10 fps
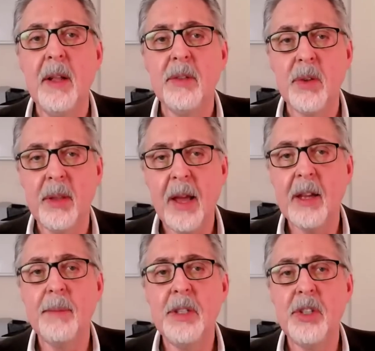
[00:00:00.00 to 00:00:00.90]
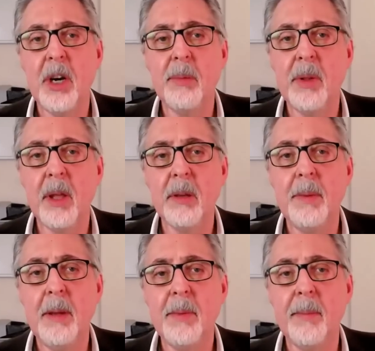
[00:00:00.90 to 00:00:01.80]
so that can be shared with other
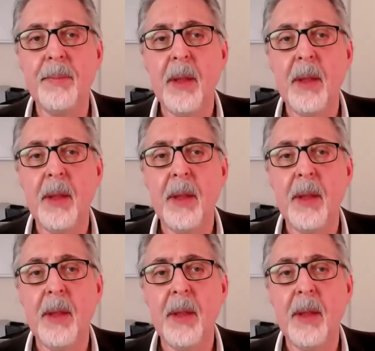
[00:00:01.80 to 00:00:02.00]
people.